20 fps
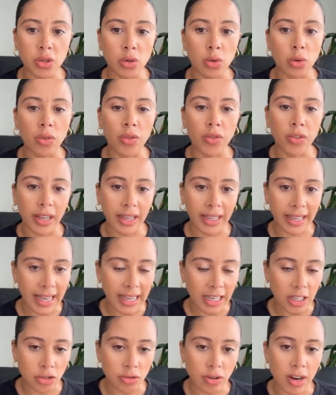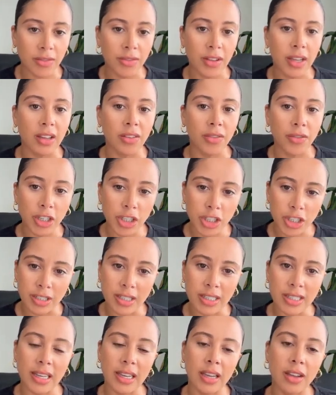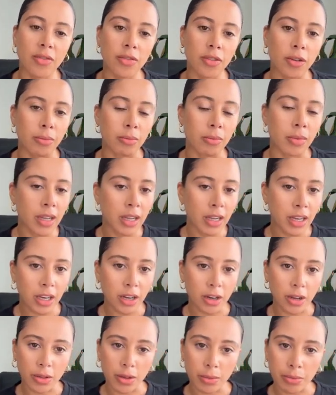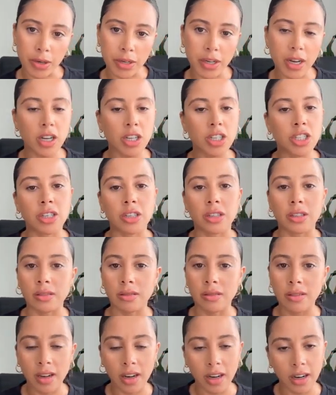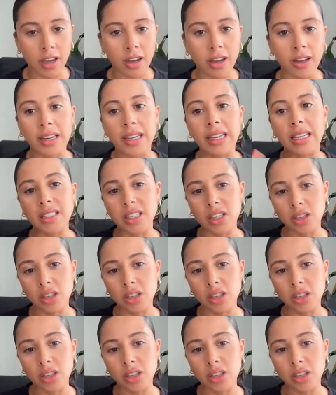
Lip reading: tool for, again, driving efficiency from, the production, learnings,